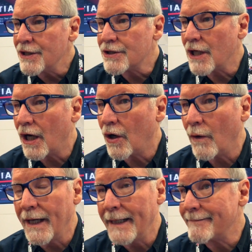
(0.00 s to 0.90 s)
So
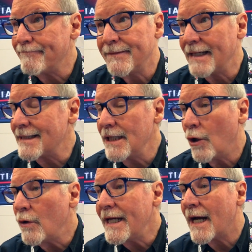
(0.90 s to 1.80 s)
it's the
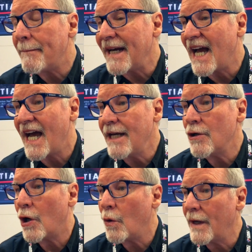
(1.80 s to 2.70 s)
only company I
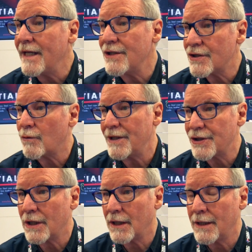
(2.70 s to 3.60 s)
know in
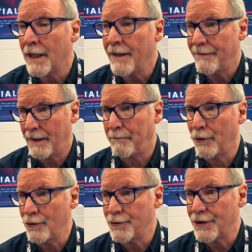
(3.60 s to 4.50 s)
Switzerland that
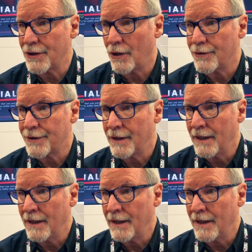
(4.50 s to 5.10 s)
produces those.